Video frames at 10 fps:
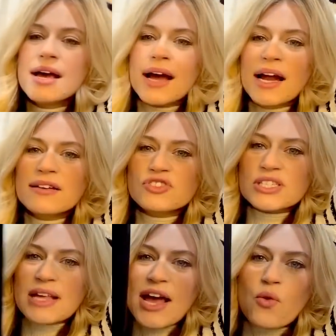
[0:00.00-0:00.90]
kind of just
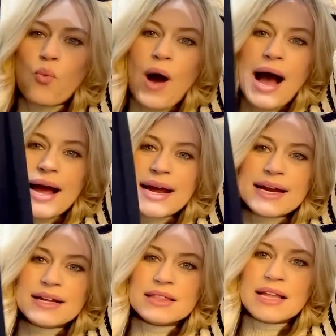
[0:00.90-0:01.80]
like
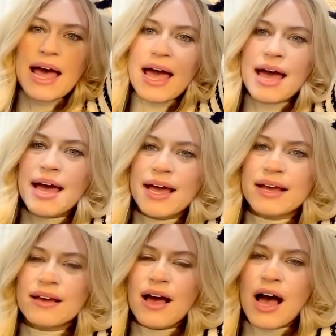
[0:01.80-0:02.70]
wide
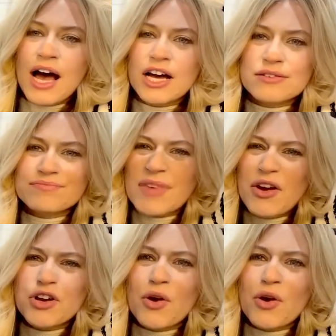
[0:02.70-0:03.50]
leg, I don't know,